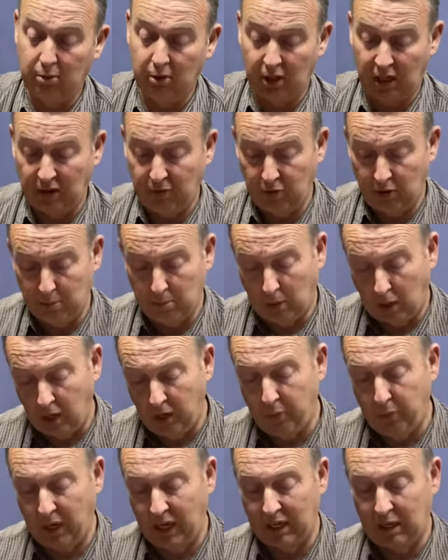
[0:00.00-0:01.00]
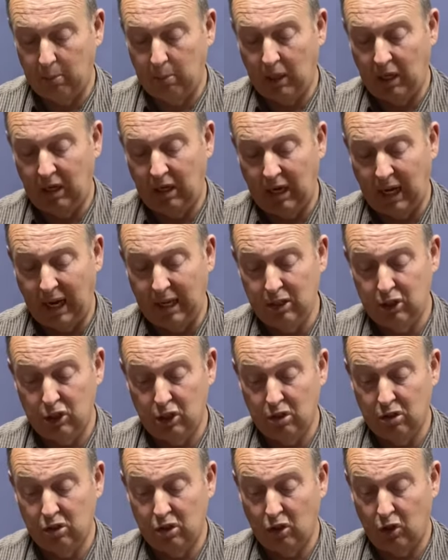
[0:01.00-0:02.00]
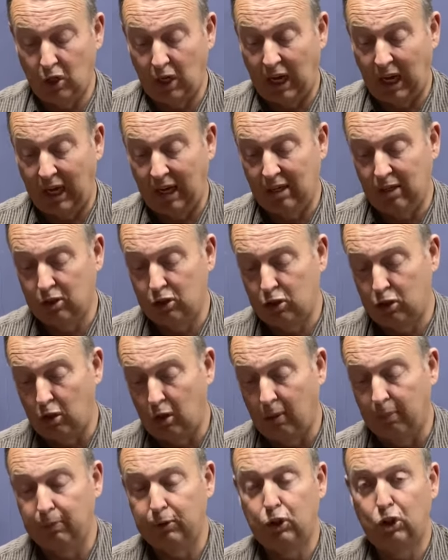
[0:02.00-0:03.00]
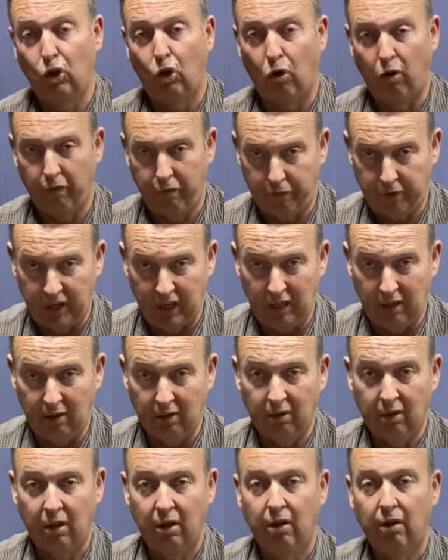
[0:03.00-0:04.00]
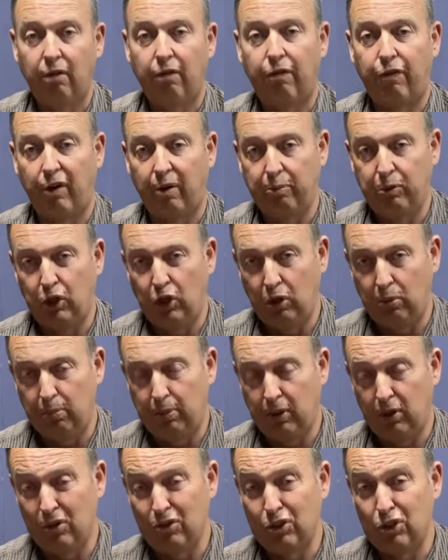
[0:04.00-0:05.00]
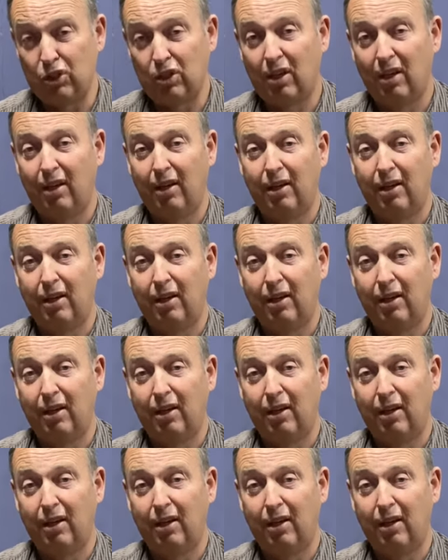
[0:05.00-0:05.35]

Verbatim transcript: giving my recommendations on how to stop sore feet from new boots.